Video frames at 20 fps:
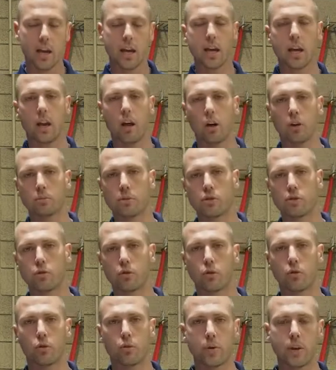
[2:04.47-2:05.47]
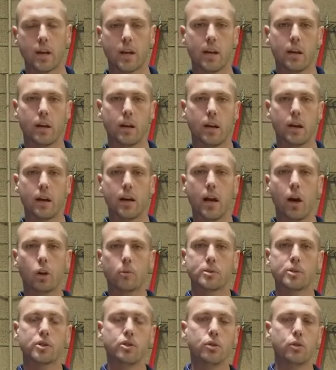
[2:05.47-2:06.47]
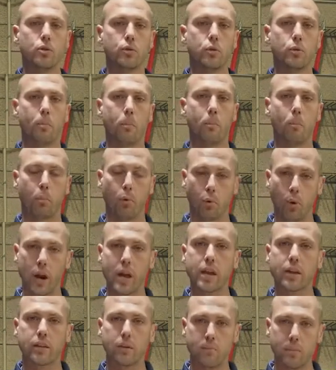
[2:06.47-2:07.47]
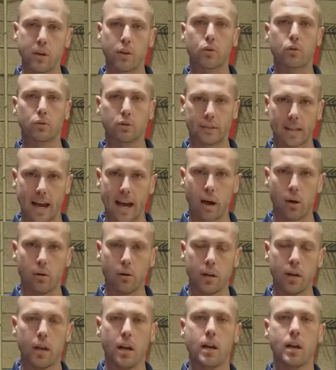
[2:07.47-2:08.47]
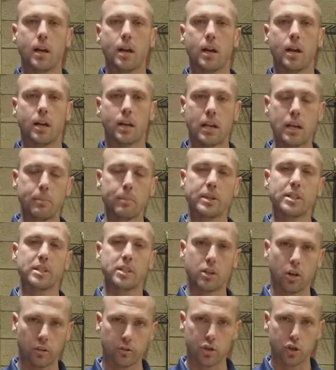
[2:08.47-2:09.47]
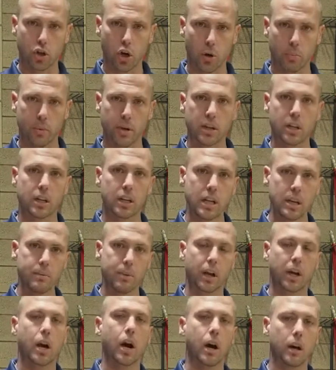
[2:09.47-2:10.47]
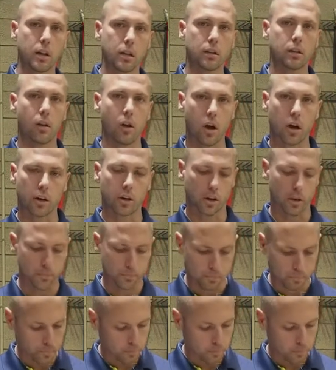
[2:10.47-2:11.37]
It helps to break the mineral down, keep it self-sharpening, keep it cutting longer.